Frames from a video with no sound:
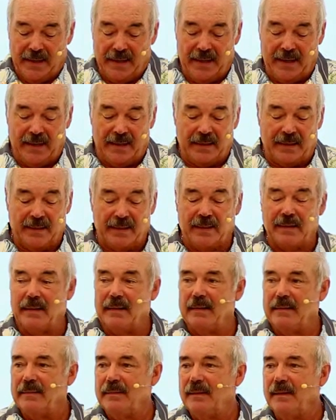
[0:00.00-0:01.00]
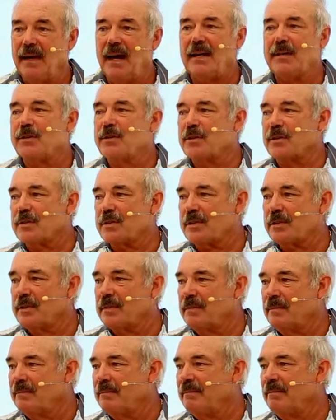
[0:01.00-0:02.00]
and uh, not just
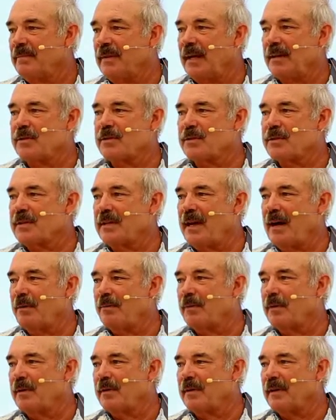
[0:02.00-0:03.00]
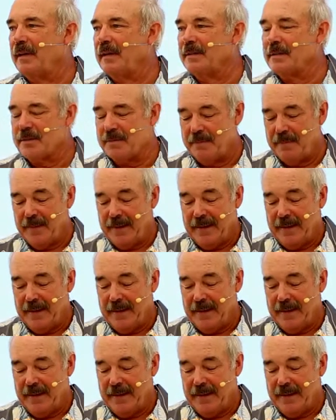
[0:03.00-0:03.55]
not just the outward things.